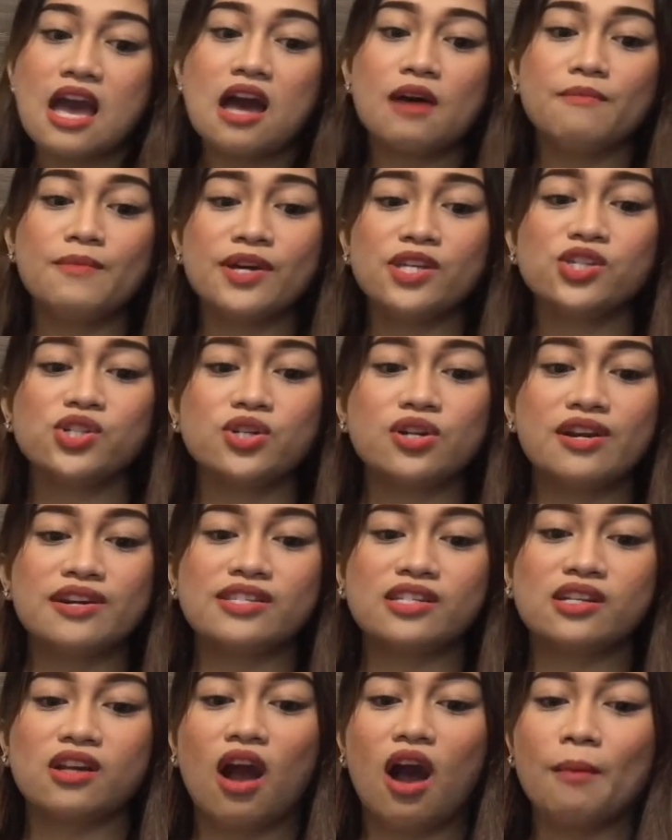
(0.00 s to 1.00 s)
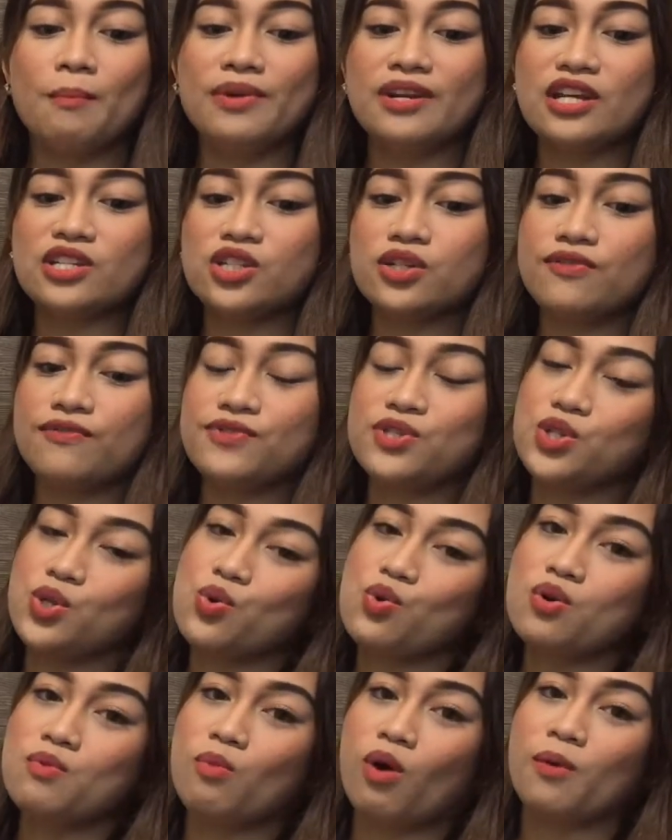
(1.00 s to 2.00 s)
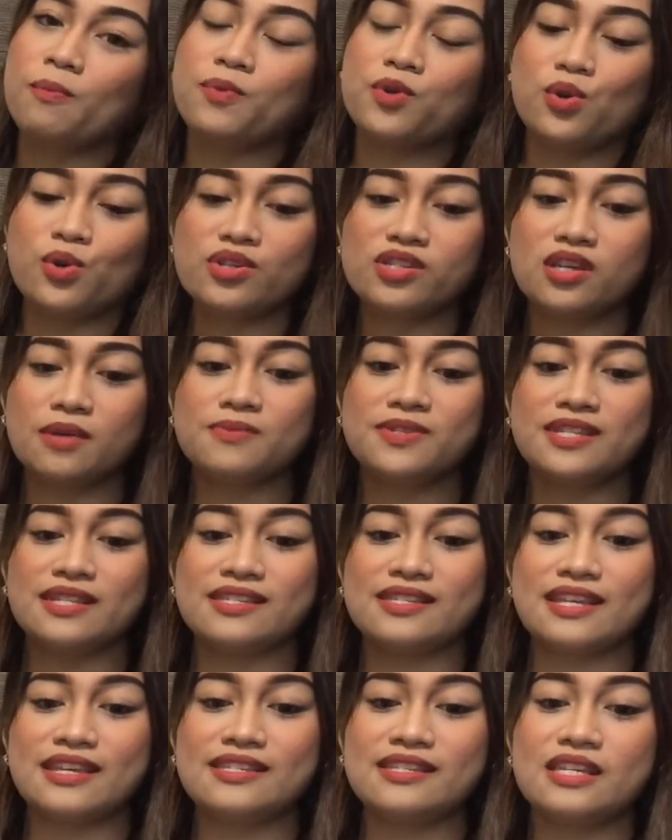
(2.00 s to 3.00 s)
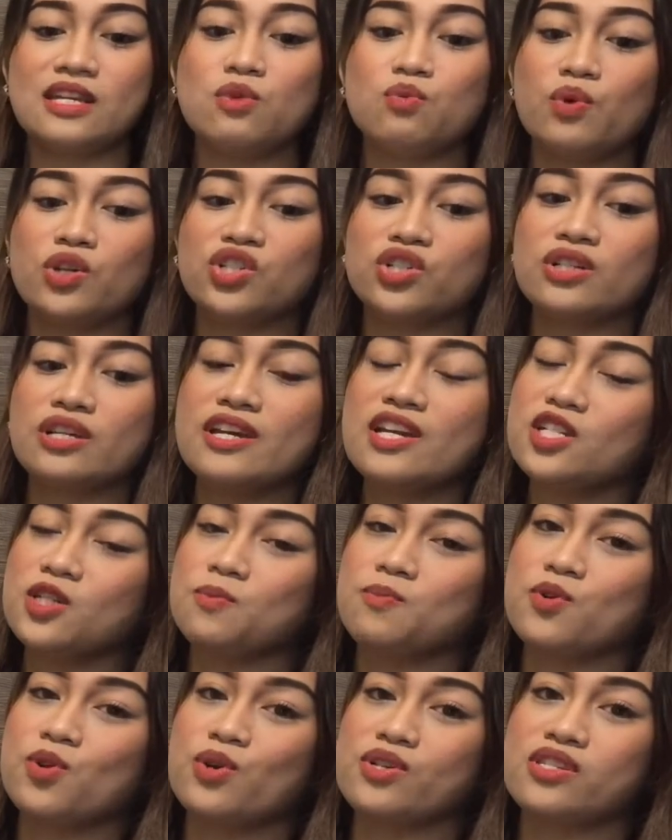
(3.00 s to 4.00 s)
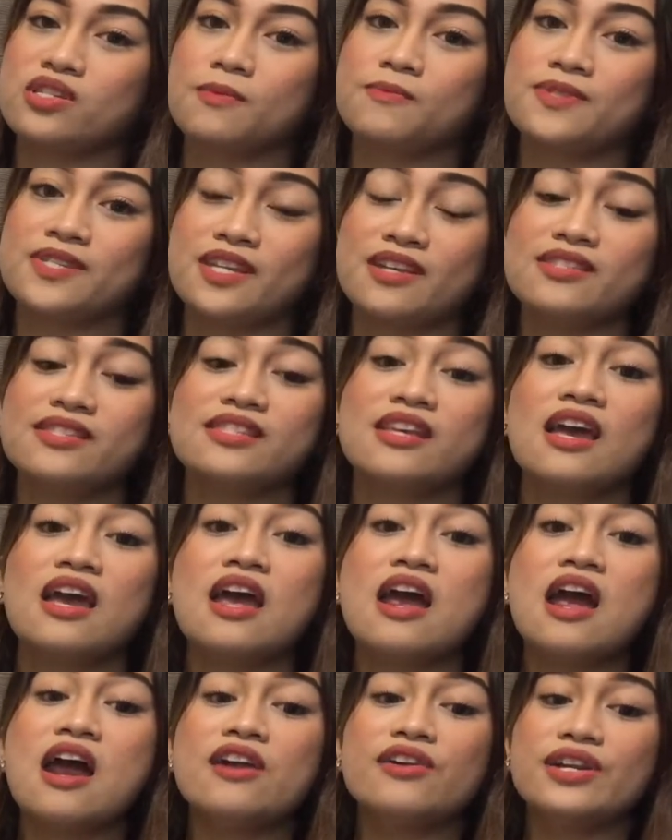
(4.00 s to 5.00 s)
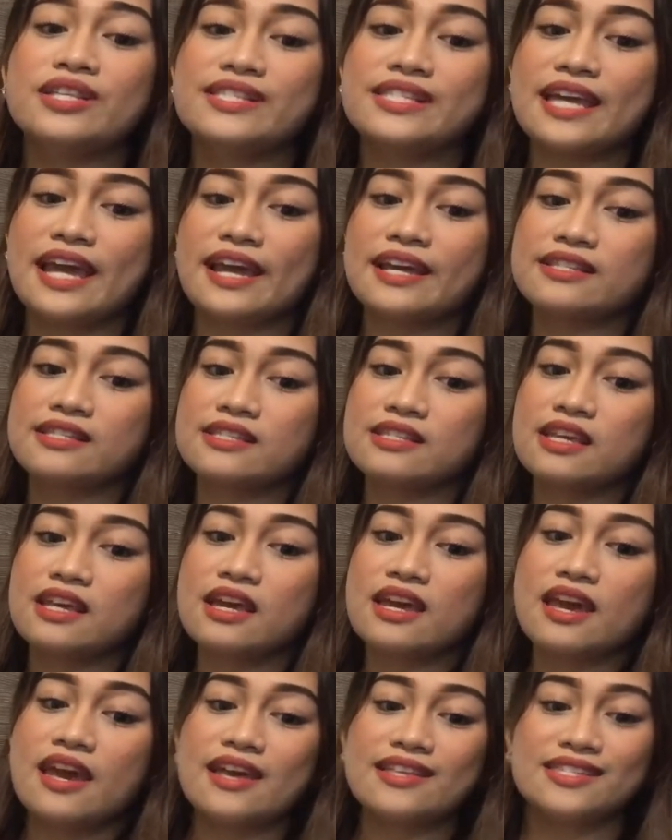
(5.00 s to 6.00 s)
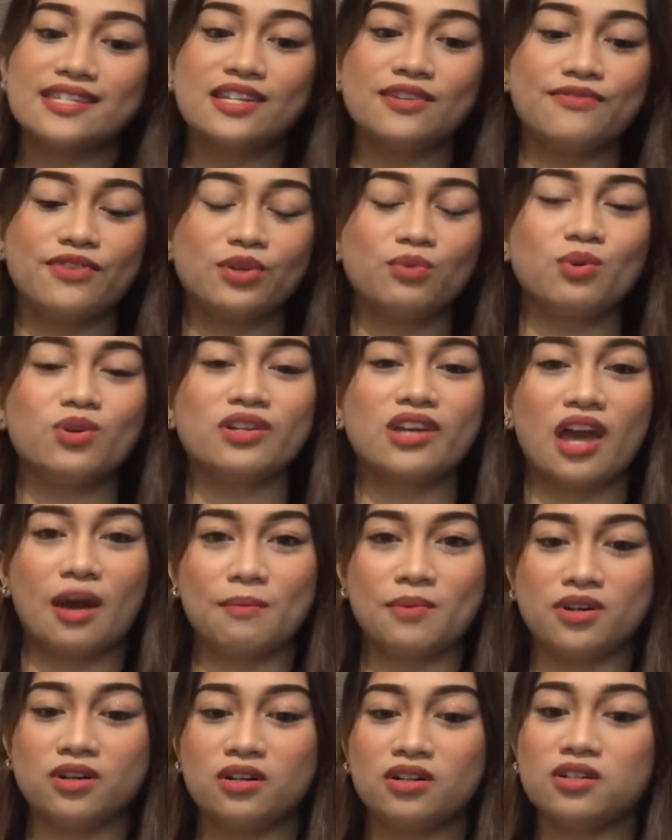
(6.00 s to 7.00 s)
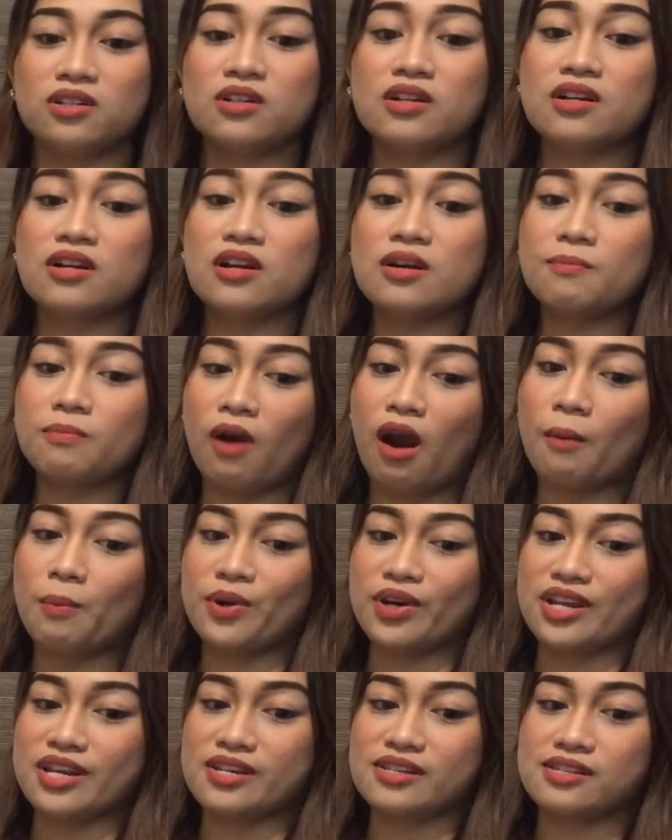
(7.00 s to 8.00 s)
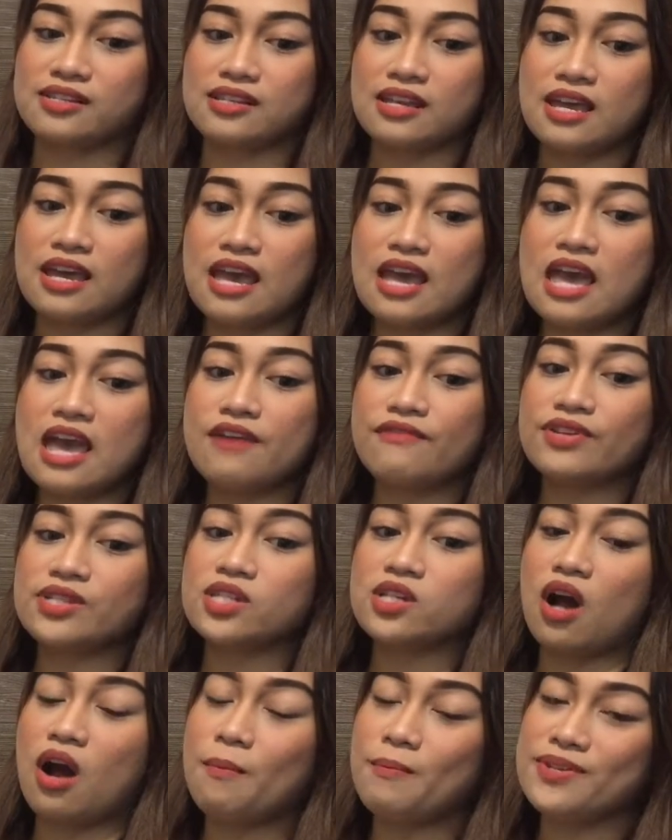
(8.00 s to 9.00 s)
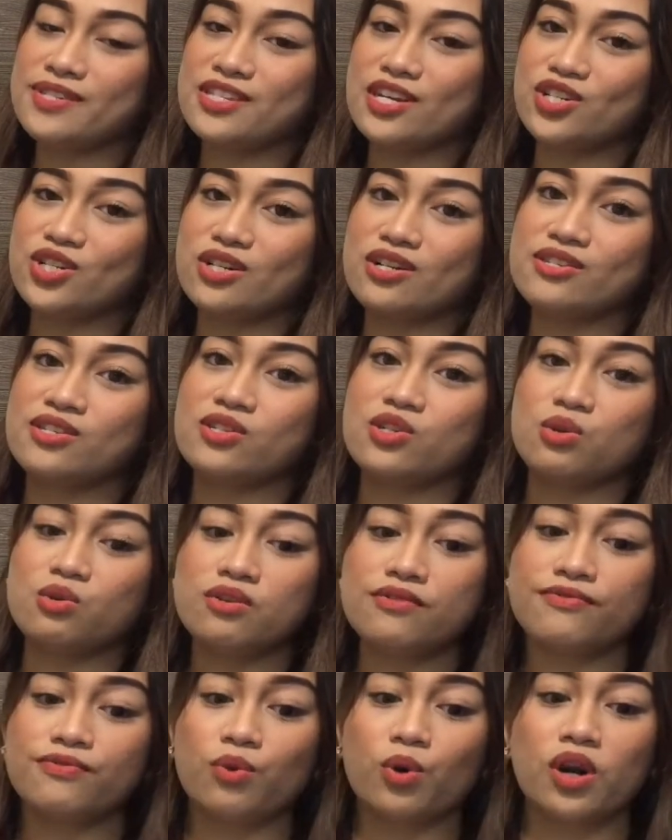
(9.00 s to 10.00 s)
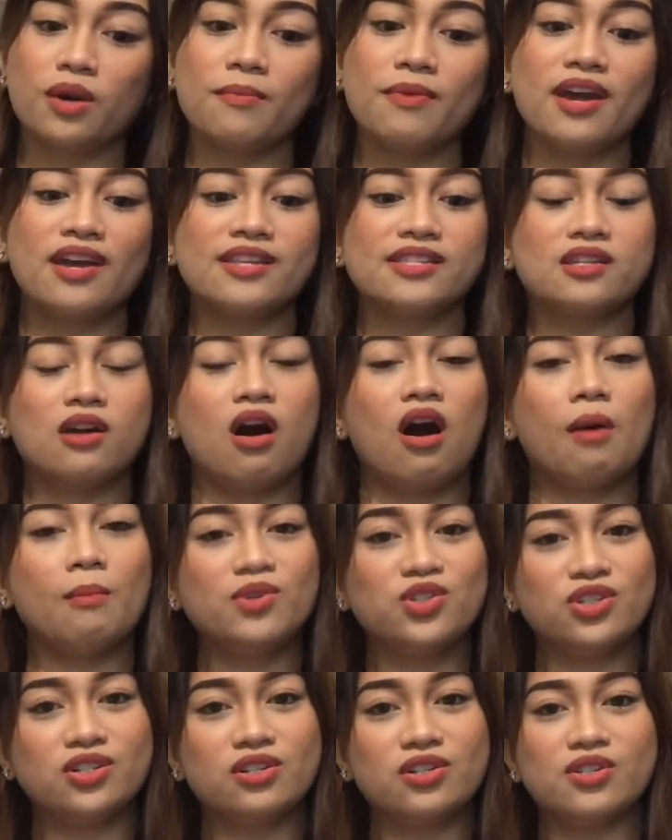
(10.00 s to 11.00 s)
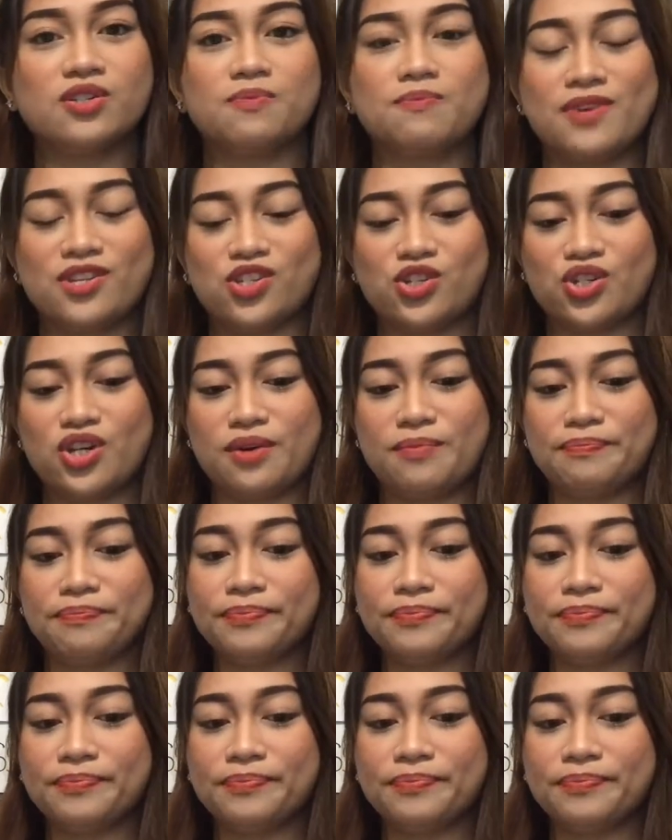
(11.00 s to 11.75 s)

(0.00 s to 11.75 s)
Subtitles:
A mixture is a combination of two or more pure substances in which each pure substance retains its individual chemical properties. If its composition is uniform, it is a homogeneous mixture.